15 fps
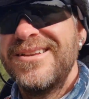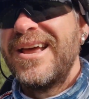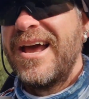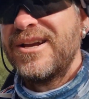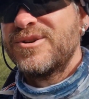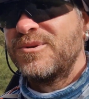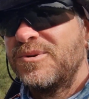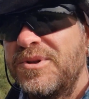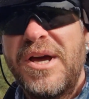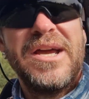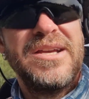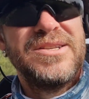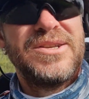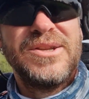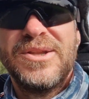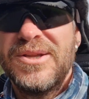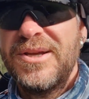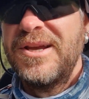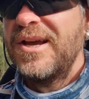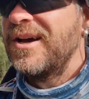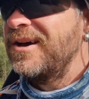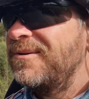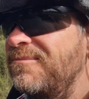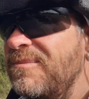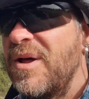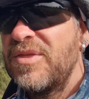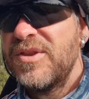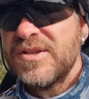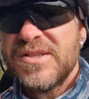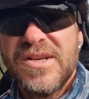actual days in the uh,
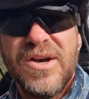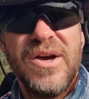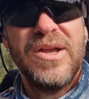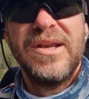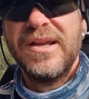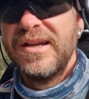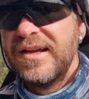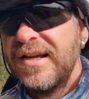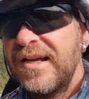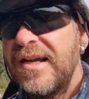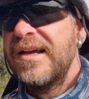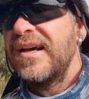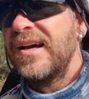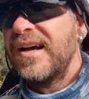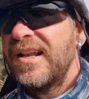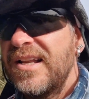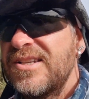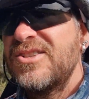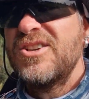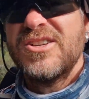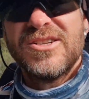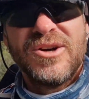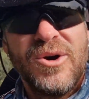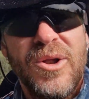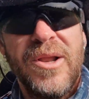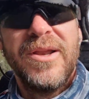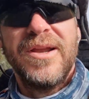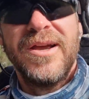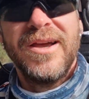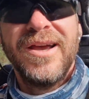month aside, uh, let's just call it
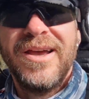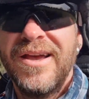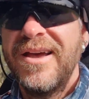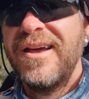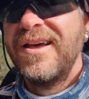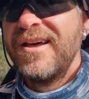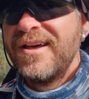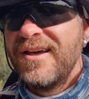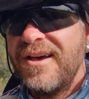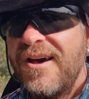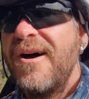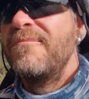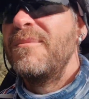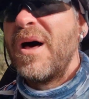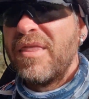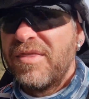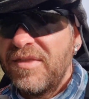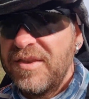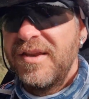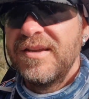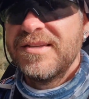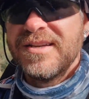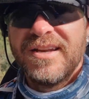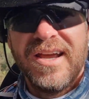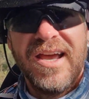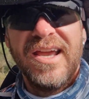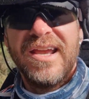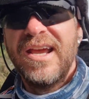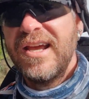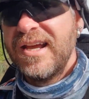a, a month
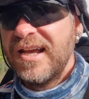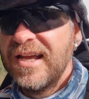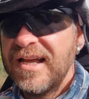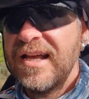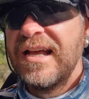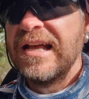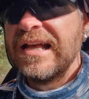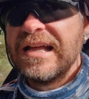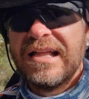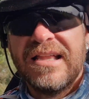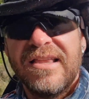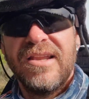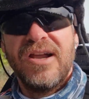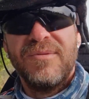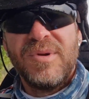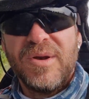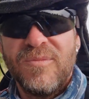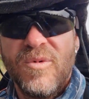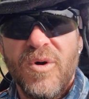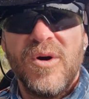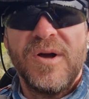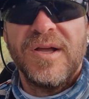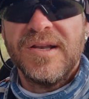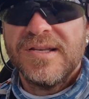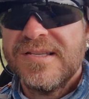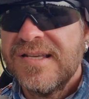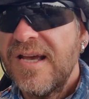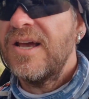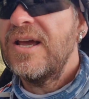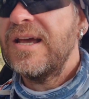today that I've been walking.
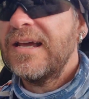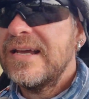So